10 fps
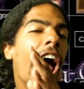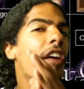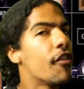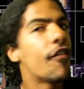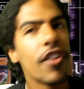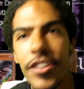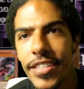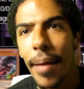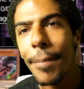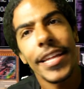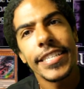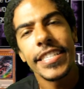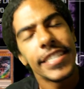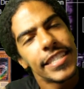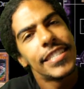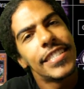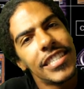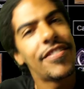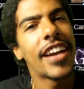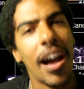If you feel the same, please
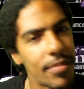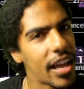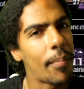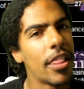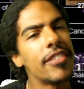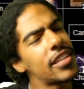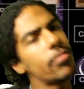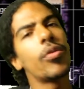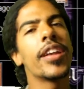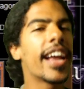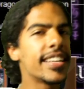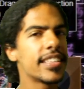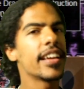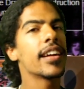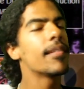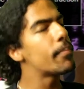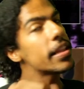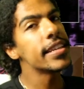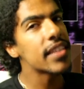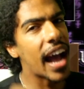leave a comment down below. Tell me what you guys think.
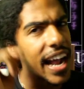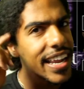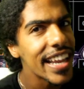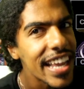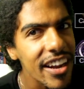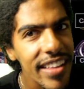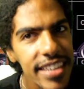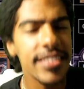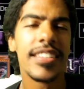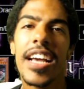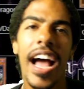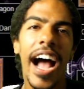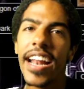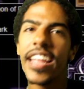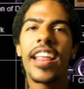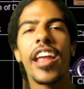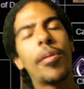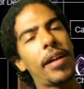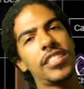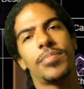Please, I need to hear this. I need to
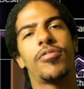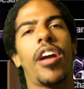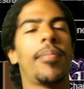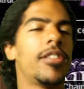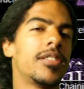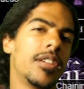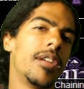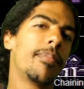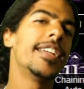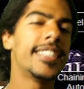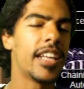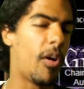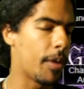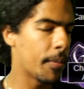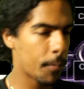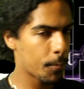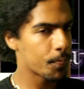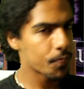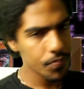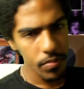hear my subscribers. Please tell me.
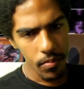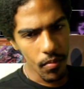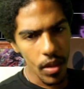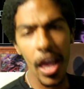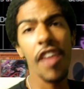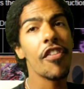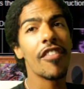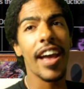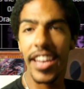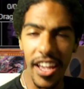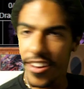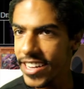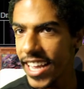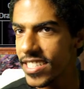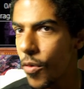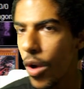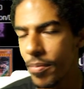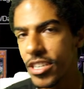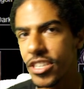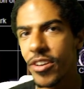If you have any other decks that you want
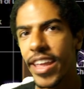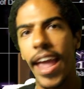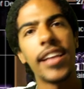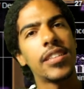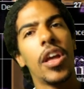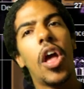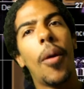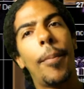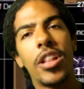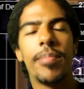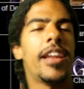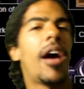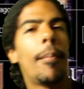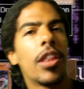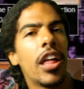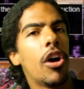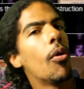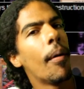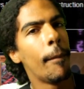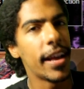me to showcase, put them down
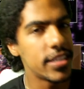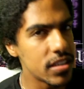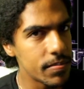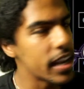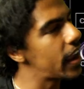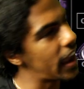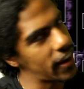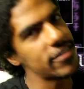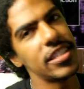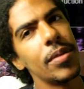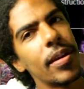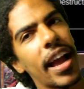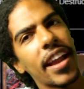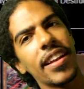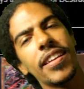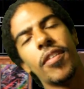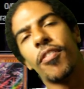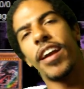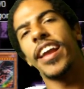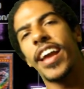below, message me, and I'll see what I can do,
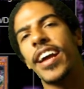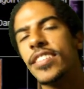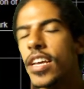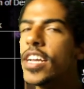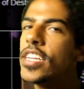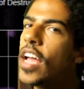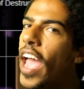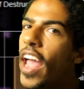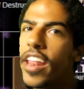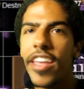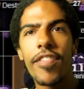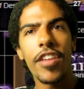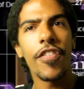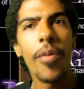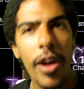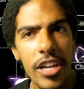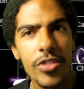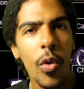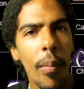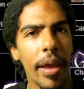alright guys? And even if you want to
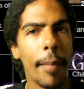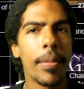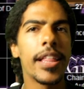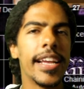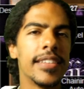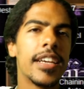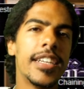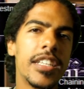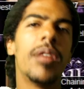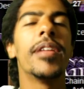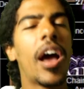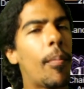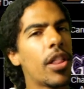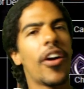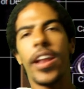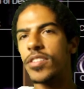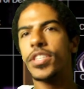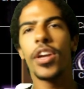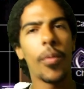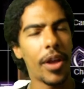duel me, please tell me down below and I'll
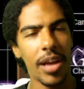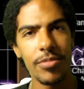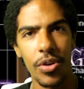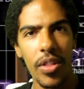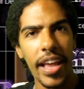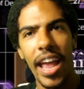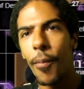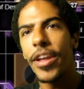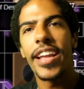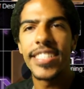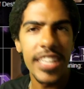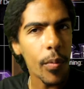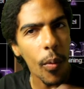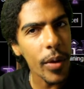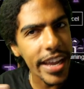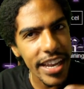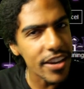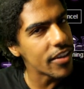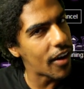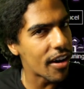tell you when I'm dueling and we can see what we can
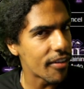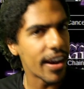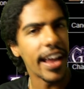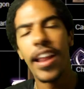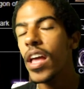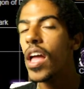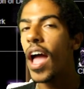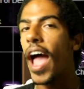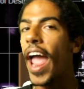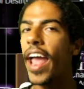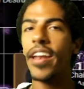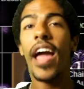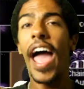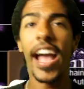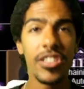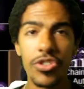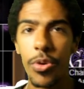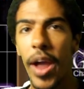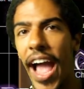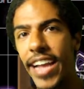do, alright? And as
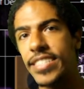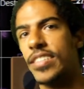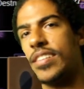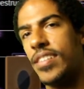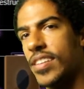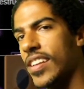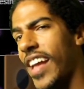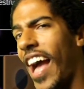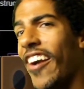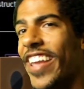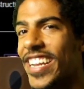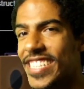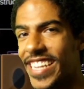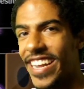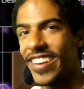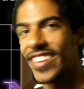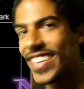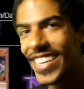usual guys, I'll catch you later.